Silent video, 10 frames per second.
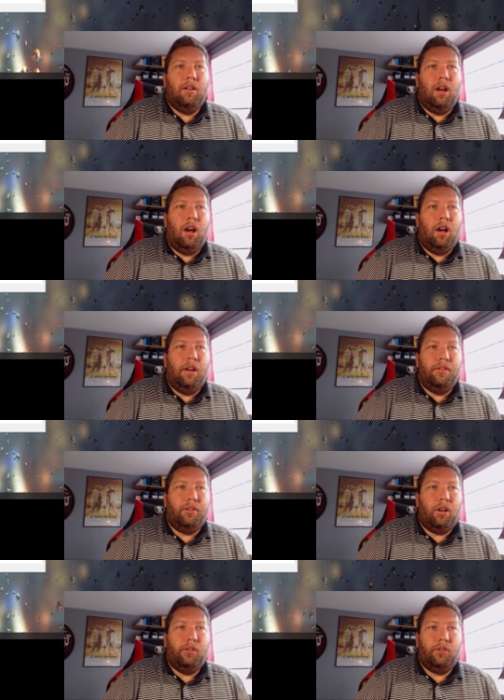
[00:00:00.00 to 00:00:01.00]
Uh, there's
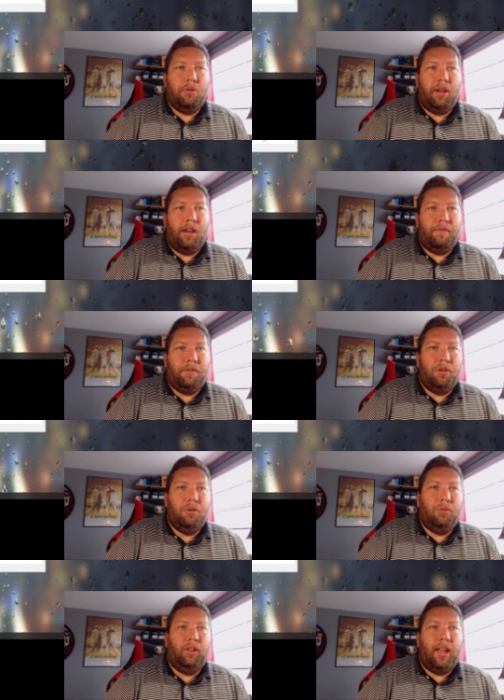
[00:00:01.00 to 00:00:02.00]
also a
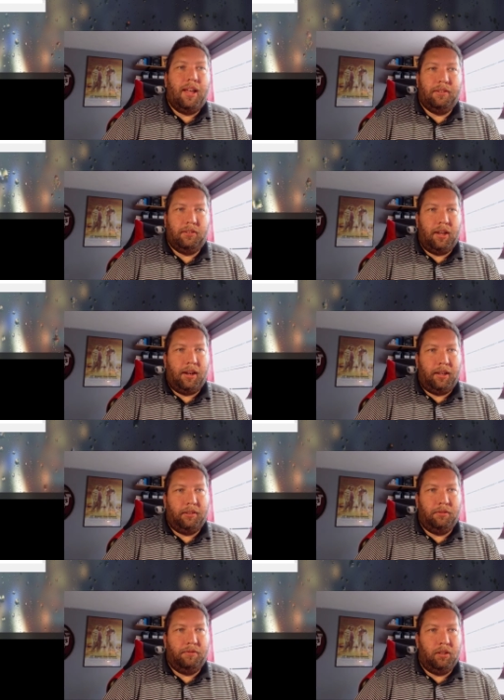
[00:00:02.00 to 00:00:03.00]
few less
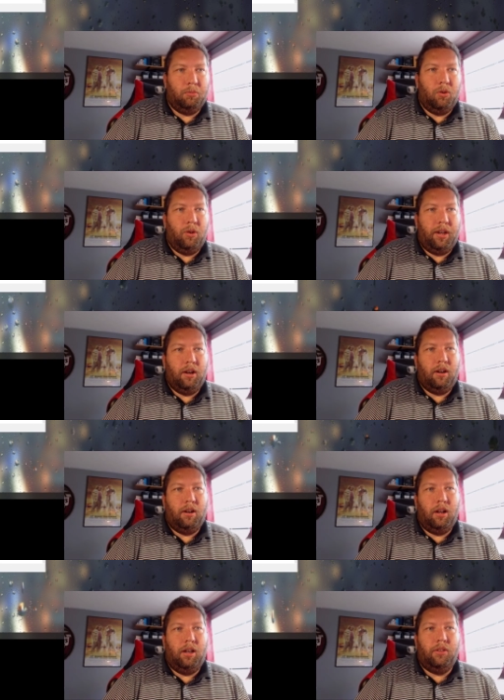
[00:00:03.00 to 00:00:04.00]
settings visible here.
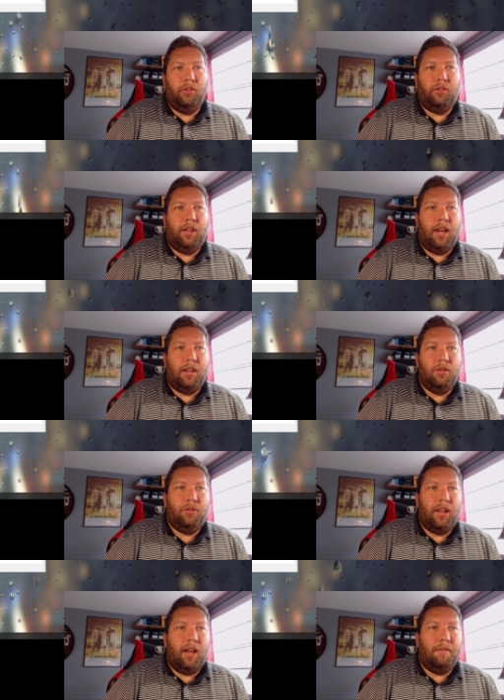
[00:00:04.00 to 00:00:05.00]
Uh, you'll see I
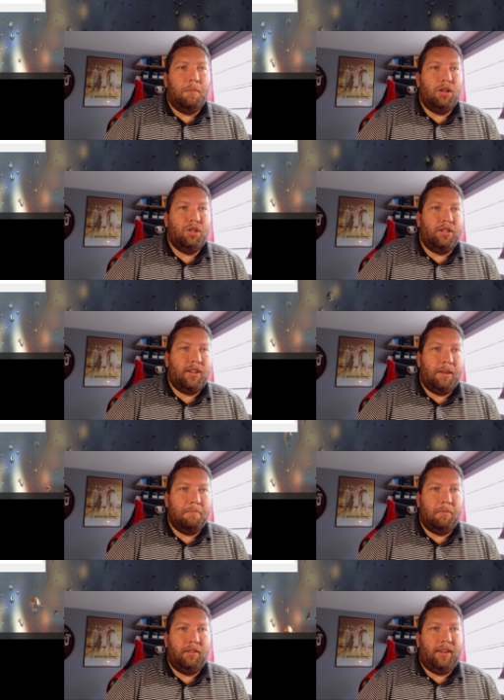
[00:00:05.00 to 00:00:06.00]
used to have a bunch of state,
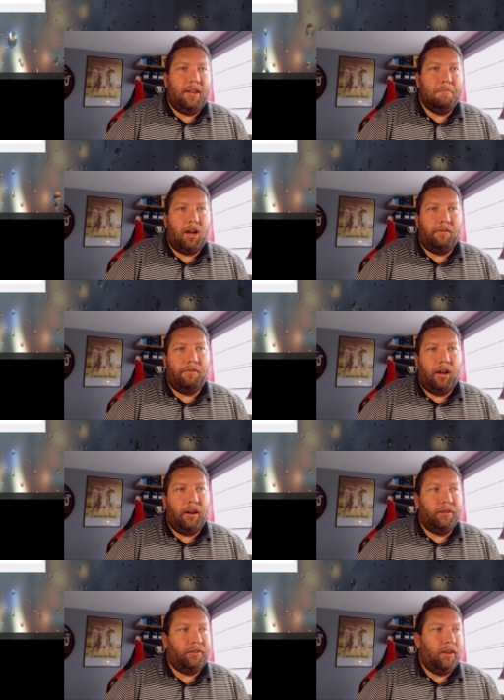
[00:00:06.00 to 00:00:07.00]
state
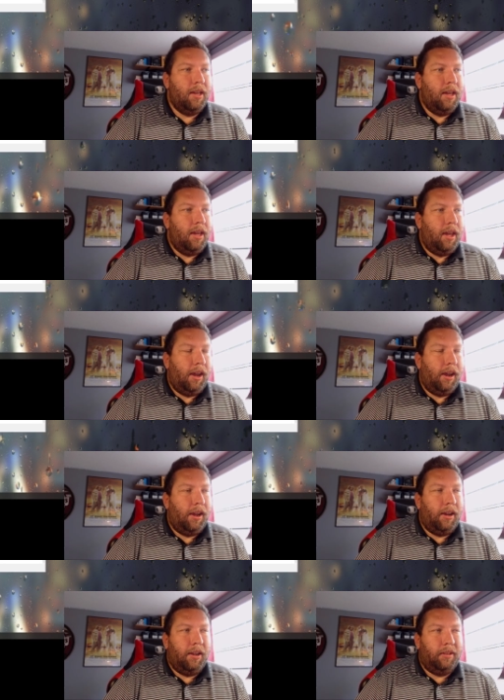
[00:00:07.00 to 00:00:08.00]
modifiers
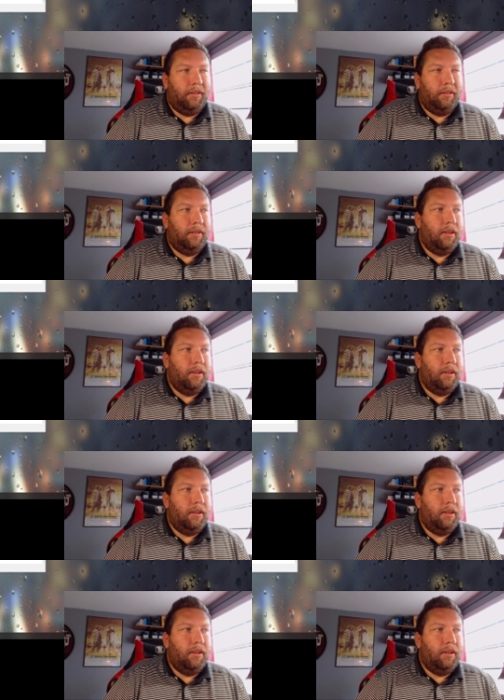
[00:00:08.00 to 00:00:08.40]
and